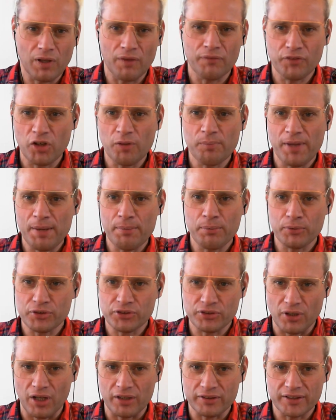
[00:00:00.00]
A few people
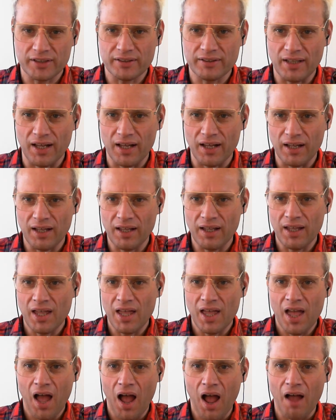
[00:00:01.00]
started that.
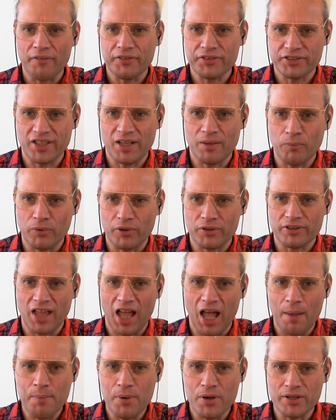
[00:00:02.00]
I've seen what has
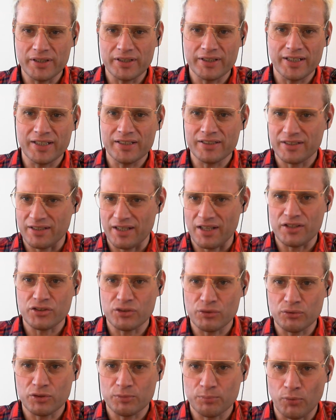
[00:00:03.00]
happened in
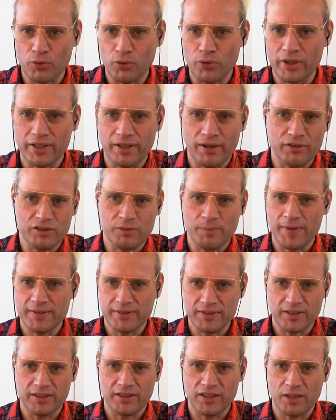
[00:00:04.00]
international sport and
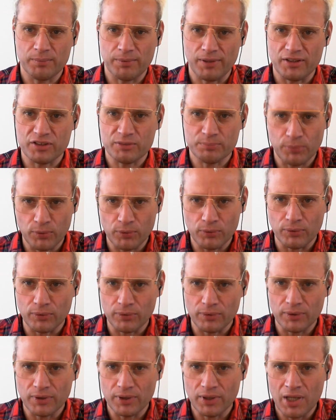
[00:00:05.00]
LGBTQ plus
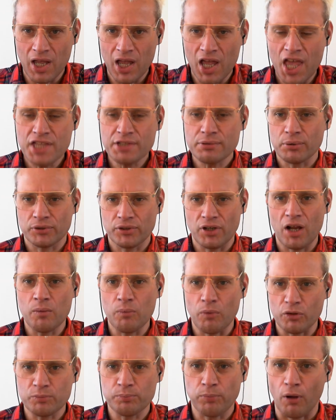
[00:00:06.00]
sport. So I know
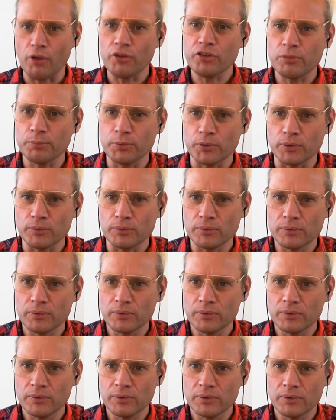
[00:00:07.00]
what's possible.
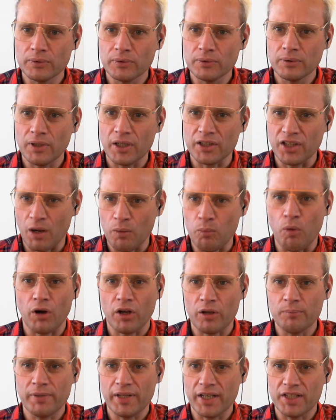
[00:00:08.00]
I know
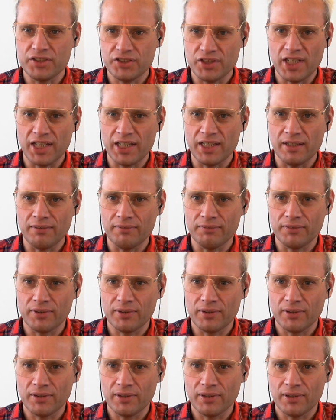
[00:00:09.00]
what can be achieved.